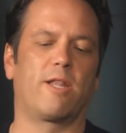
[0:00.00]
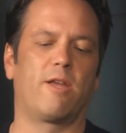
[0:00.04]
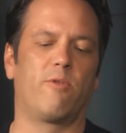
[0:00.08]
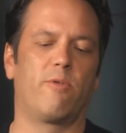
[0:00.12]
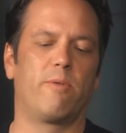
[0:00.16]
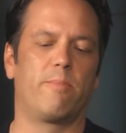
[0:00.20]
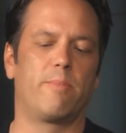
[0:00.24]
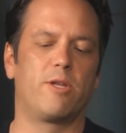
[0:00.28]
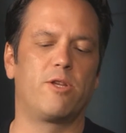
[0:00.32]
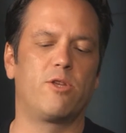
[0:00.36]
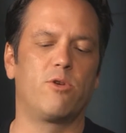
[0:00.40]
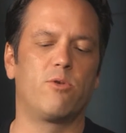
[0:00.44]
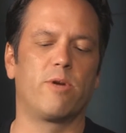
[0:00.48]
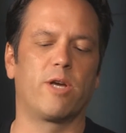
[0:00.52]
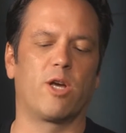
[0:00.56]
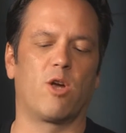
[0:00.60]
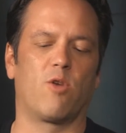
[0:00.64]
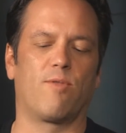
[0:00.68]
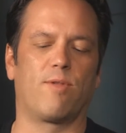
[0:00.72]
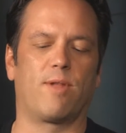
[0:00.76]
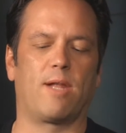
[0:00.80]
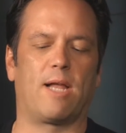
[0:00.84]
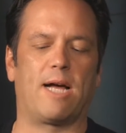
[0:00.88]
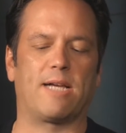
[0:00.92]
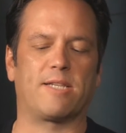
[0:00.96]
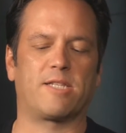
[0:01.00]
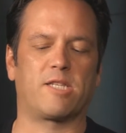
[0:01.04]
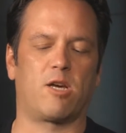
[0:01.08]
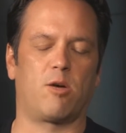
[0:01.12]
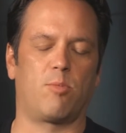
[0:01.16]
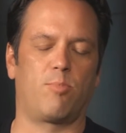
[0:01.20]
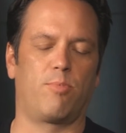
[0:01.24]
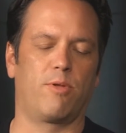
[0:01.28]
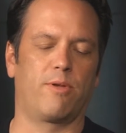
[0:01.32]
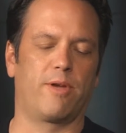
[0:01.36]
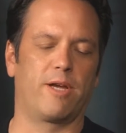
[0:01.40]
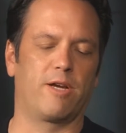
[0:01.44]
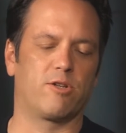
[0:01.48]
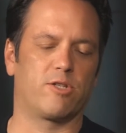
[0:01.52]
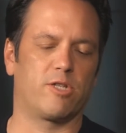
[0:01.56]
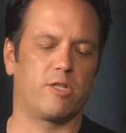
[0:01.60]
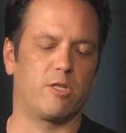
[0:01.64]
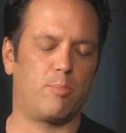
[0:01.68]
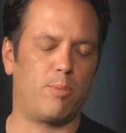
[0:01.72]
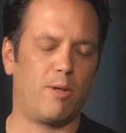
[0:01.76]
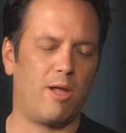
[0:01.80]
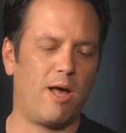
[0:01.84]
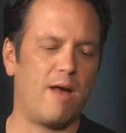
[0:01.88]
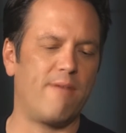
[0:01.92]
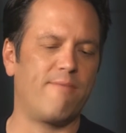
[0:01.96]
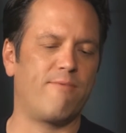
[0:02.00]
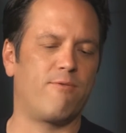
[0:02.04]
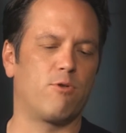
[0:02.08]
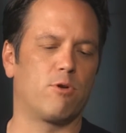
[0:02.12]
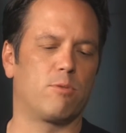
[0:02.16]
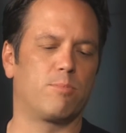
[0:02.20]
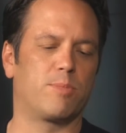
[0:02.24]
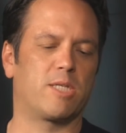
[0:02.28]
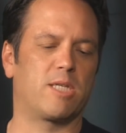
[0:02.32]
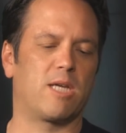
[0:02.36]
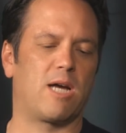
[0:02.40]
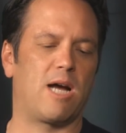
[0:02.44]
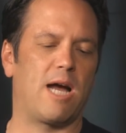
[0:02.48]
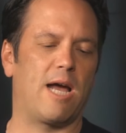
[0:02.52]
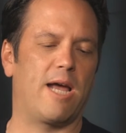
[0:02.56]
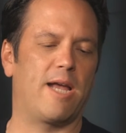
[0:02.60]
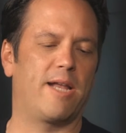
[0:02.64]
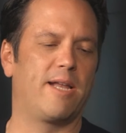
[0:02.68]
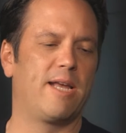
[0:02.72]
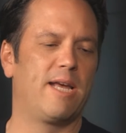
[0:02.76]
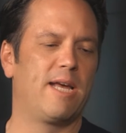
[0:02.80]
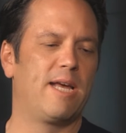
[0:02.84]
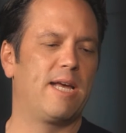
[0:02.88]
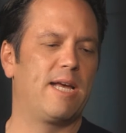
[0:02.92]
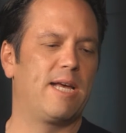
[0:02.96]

that we've been doing over the last couple of years on the platform side